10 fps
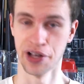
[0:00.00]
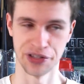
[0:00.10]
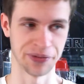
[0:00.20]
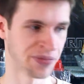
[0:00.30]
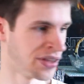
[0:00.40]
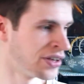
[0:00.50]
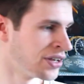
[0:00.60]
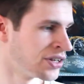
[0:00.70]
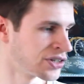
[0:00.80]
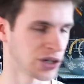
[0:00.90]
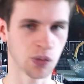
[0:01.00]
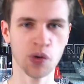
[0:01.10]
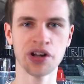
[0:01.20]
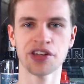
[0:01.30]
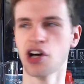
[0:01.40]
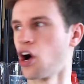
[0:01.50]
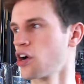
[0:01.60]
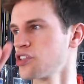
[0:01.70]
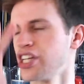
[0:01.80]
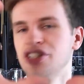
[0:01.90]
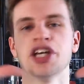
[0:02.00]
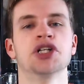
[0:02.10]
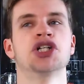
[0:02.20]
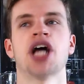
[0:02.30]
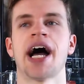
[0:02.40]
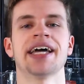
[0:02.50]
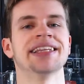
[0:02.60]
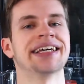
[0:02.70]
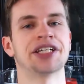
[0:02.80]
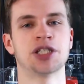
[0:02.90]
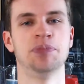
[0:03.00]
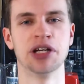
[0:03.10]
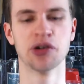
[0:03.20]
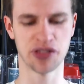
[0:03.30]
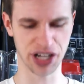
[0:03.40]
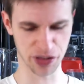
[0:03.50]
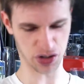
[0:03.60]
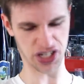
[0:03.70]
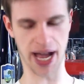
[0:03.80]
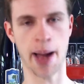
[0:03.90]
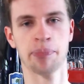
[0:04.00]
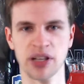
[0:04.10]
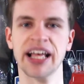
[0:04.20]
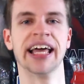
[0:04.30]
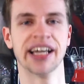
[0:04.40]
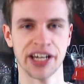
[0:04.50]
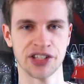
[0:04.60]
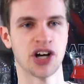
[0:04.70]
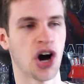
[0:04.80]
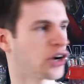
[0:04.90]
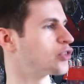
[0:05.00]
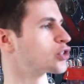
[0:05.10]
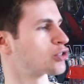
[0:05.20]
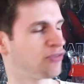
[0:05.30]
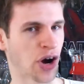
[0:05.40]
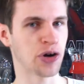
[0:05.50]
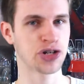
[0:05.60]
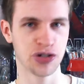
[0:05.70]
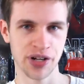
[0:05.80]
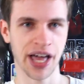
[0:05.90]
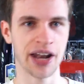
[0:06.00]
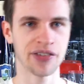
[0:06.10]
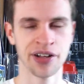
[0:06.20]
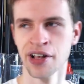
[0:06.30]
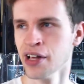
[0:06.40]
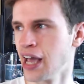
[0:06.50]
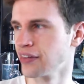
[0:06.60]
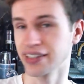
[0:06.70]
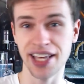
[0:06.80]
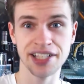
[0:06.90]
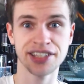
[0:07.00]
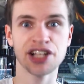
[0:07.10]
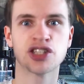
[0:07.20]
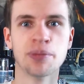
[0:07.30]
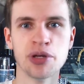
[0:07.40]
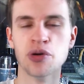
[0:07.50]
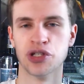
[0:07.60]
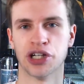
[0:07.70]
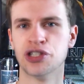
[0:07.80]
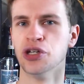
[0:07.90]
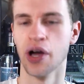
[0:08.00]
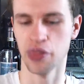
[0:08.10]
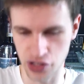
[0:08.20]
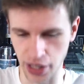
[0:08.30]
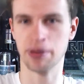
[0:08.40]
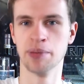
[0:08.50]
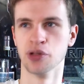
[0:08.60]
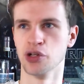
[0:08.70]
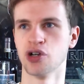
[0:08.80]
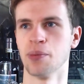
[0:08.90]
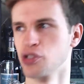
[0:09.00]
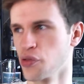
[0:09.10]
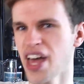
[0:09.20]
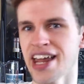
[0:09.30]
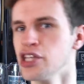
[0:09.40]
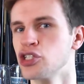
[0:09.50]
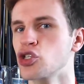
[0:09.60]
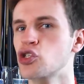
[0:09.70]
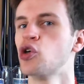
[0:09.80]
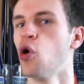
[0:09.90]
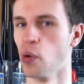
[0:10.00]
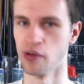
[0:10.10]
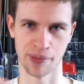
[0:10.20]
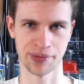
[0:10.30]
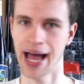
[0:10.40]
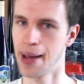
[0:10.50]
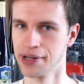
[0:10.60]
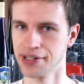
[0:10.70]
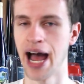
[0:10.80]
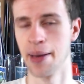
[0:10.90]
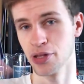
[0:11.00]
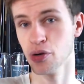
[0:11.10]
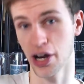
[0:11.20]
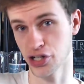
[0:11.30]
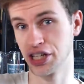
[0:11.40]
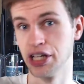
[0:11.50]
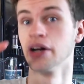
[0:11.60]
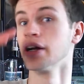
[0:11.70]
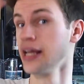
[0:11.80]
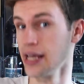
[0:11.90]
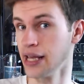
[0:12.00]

crazy. It's like one of the cars is a giant like speaker thing, and there's a guy playing a guitar, and there's fire shooting out of it, and like that's that's the music too, and there's like people on the drums, so that is the score from time to time. You actually hear